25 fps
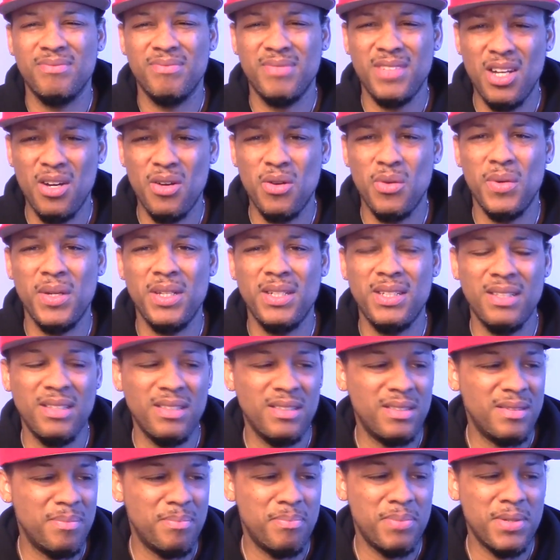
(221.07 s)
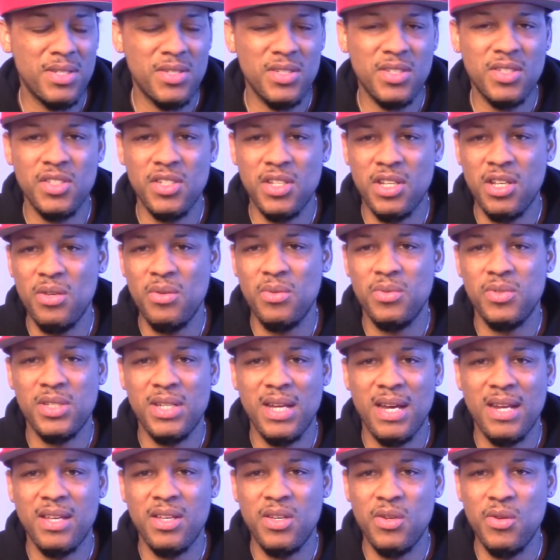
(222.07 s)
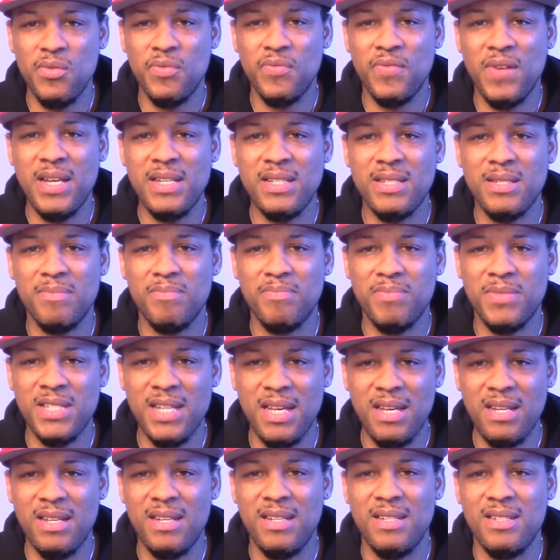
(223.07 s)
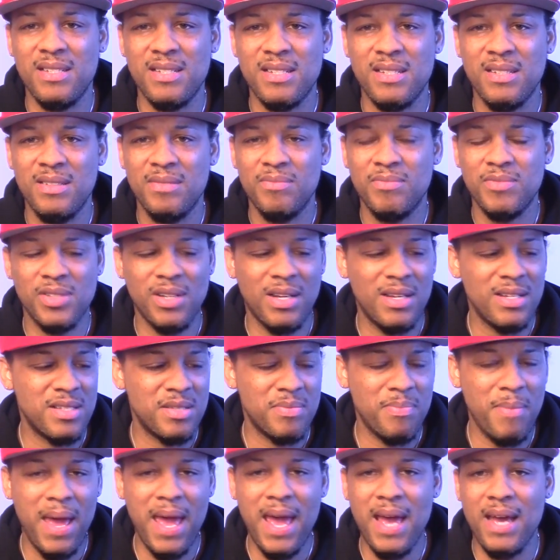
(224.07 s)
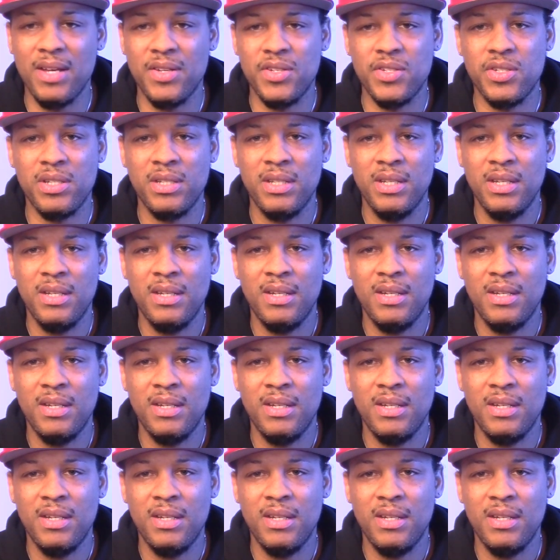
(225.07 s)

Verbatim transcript: No, we, the bitch is cute. She got a cute face and titties trying to smash.